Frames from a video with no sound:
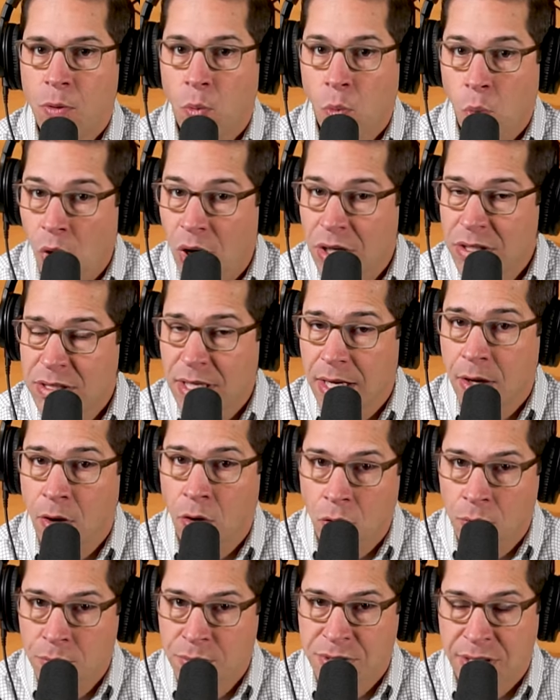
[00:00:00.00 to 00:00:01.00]
want a
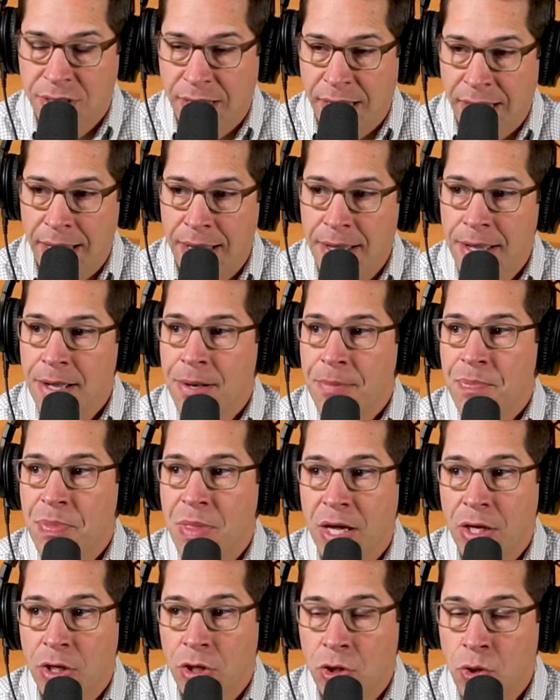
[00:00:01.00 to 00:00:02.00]
home today
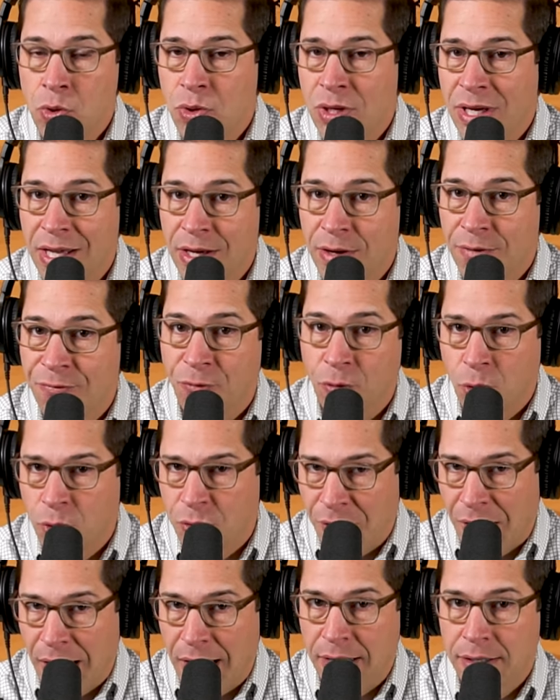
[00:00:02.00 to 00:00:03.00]
and you can
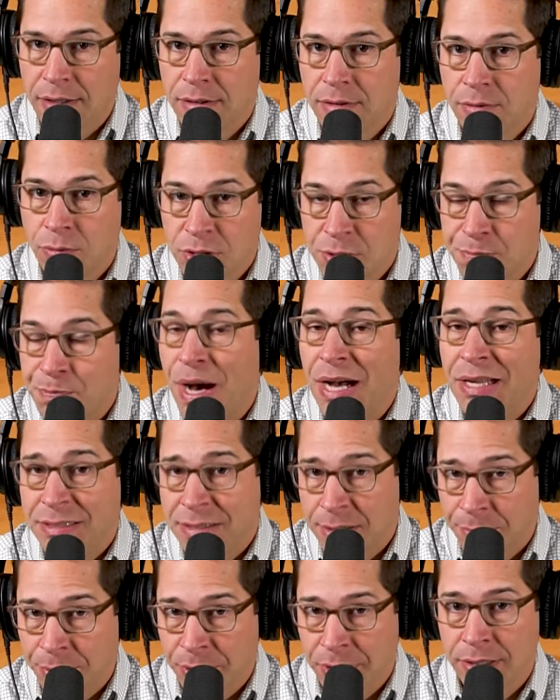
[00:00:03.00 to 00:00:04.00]
afford that
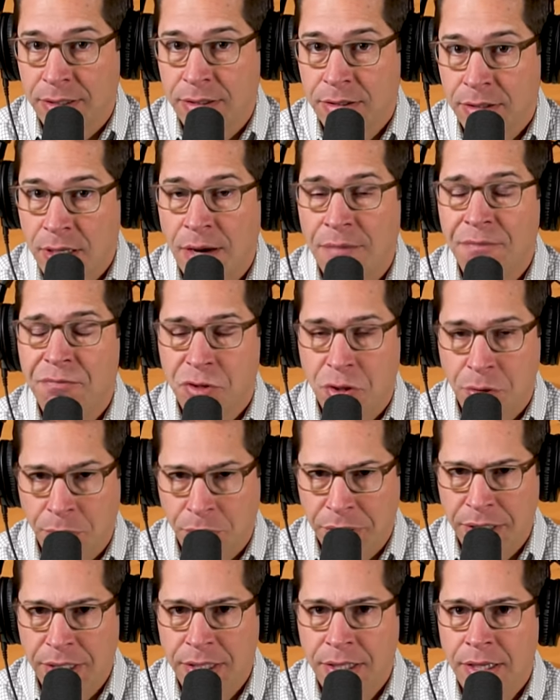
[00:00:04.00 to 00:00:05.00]
responsibly,
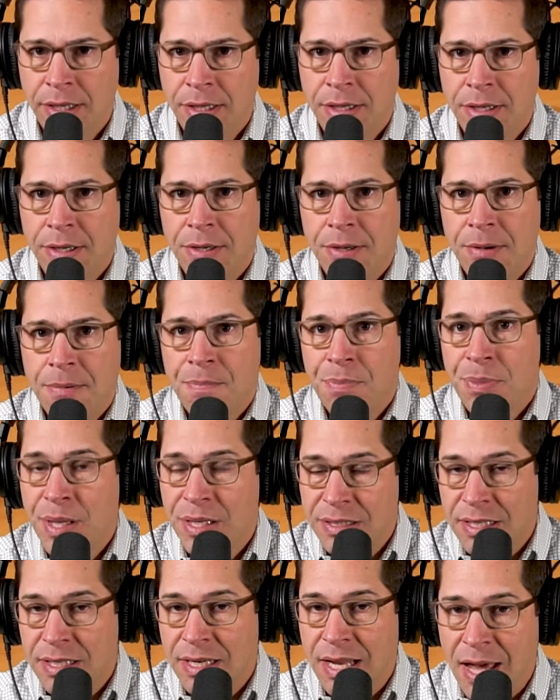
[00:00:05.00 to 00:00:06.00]
comfortably,
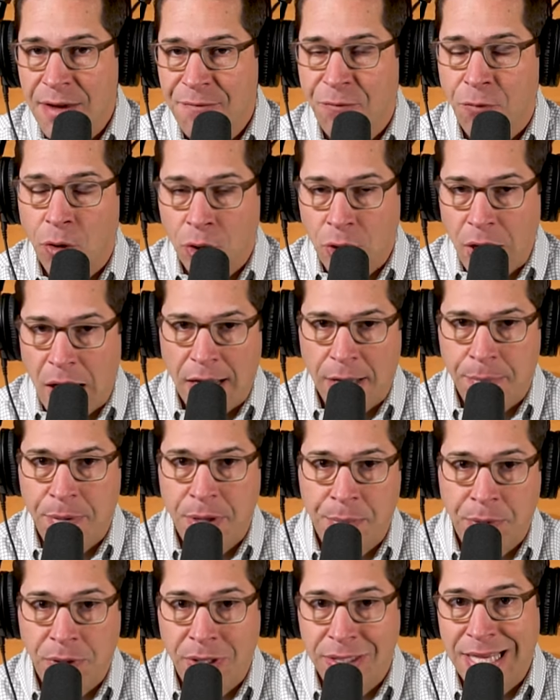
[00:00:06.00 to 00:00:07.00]
then today for a lot of
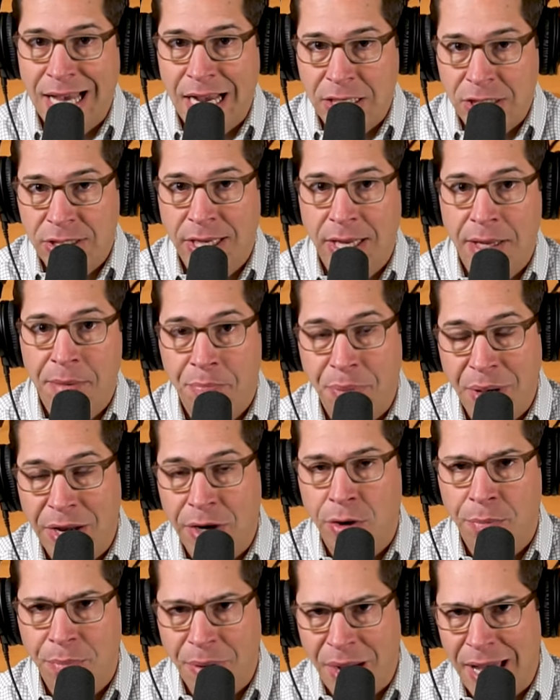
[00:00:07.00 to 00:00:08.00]
people is actually a
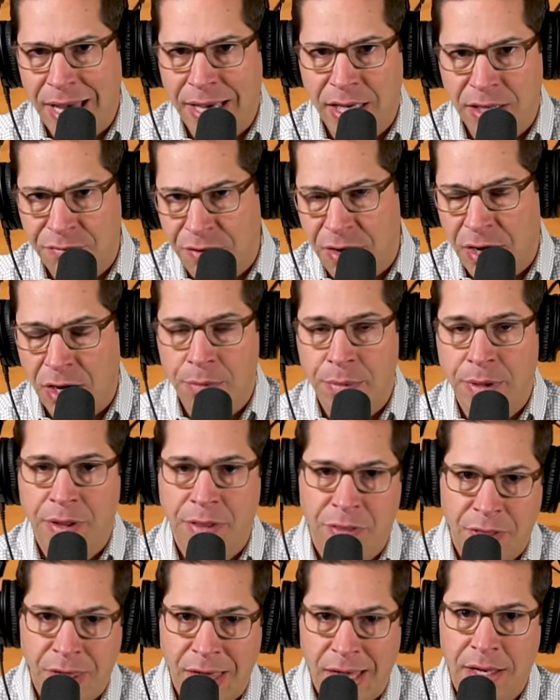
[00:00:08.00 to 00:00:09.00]
better buying environment
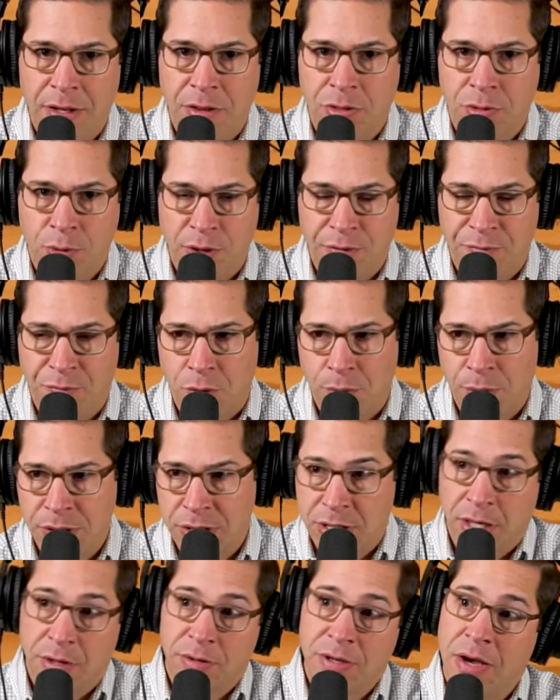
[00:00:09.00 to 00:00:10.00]
than three to four
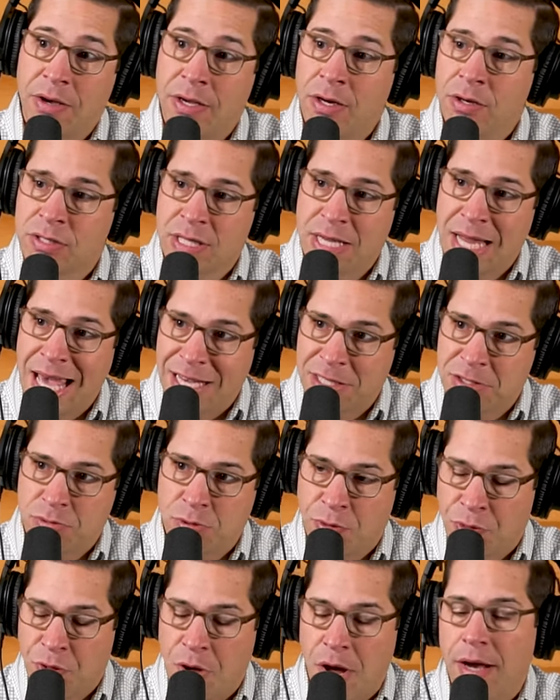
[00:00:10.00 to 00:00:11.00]
months ago. Now, here's an
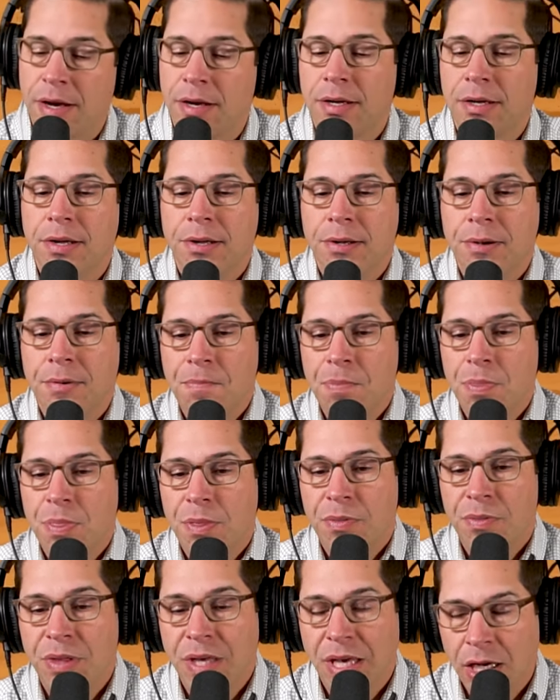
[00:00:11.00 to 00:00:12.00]
extra thought
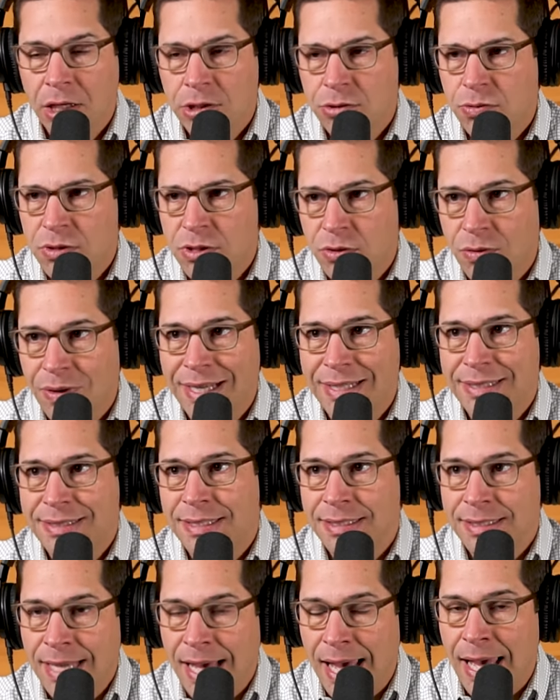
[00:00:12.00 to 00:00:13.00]
the interest rate
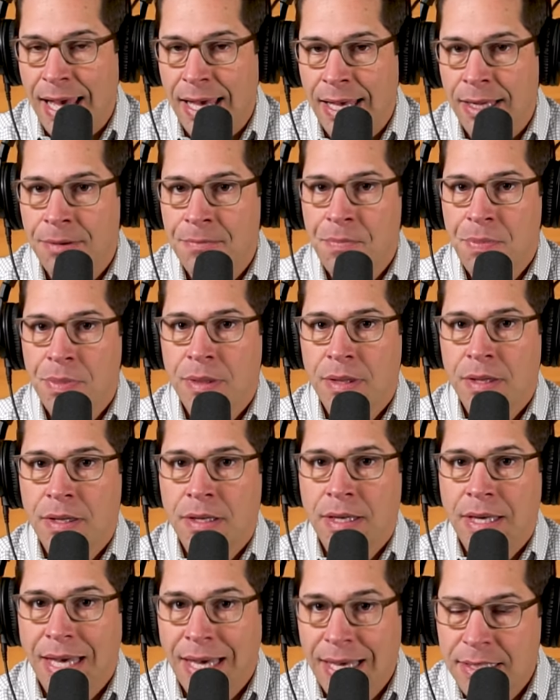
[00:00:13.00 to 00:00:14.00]
today
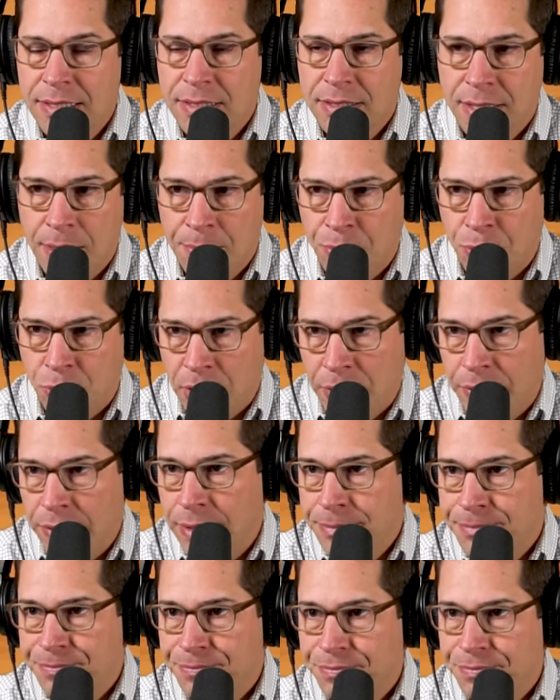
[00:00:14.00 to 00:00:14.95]
is temporary.